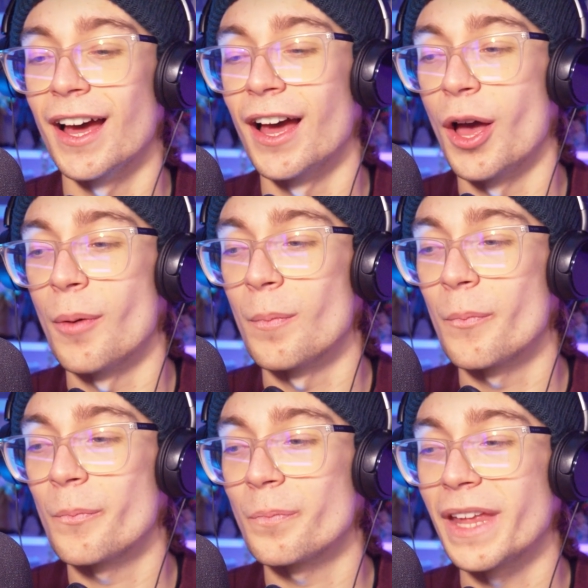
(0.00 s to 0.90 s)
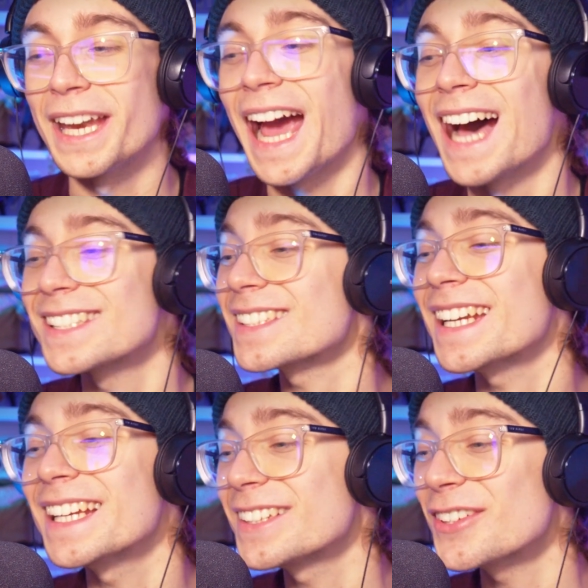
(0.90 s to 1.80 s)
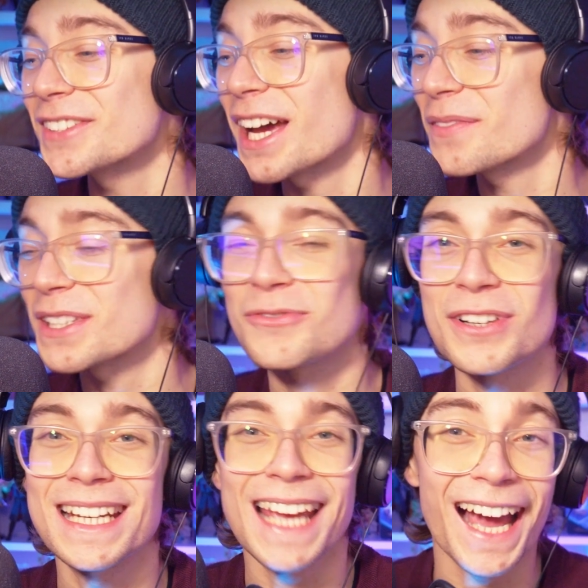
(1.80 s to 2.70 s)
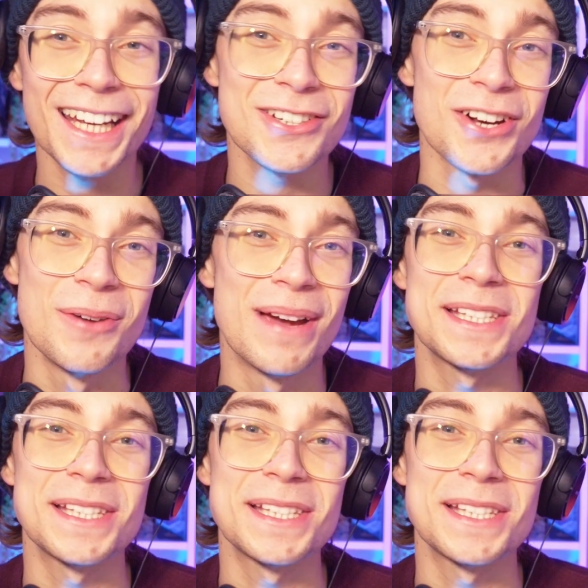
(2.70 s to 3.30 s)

And it does have this really accurate,